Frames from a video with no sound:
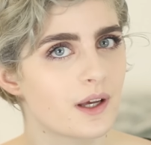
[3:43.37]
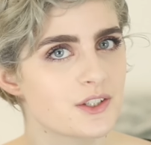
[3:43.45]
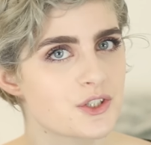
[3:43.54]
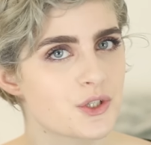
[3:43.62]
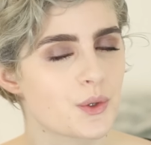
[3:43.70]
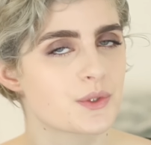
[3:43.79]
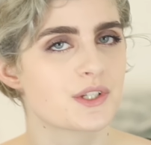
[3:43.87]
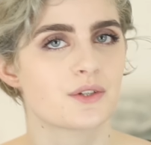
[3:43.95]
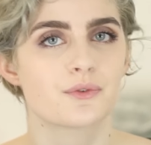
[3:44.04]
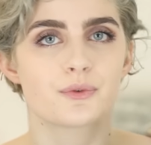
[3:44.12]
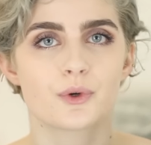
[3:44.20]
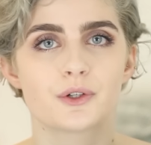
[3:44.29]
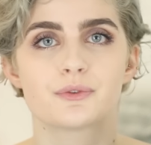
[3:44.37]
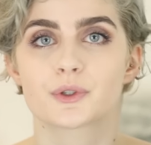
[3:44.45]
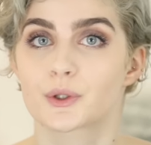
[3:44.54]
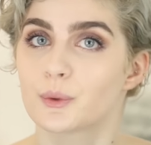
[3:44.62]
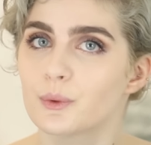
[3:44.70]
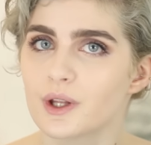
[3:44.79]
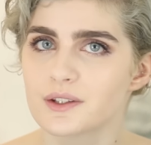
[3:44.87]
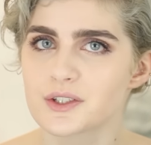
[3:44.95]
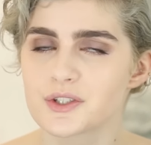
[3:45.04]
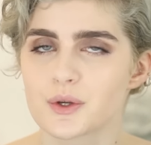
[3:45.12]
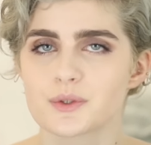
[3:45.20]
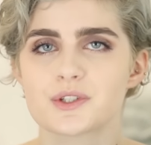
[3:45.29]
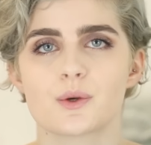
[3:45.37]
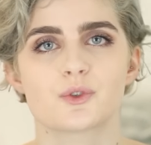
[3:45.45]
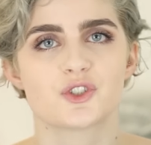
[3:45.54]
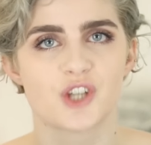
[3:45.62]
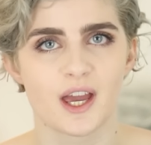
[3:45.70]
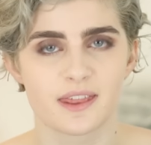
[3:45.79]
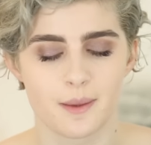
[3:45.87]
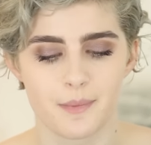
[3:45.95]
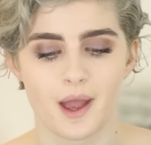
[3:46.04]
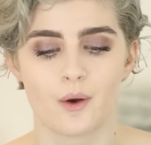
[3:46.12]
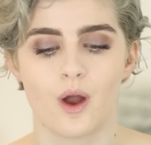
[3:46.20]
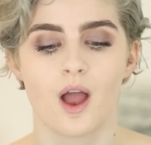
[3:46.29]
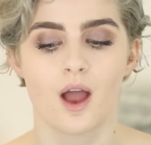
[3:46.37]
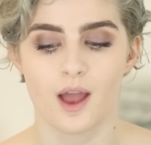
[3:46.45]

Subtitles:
undertones and 4 for cool undertones, so check them out.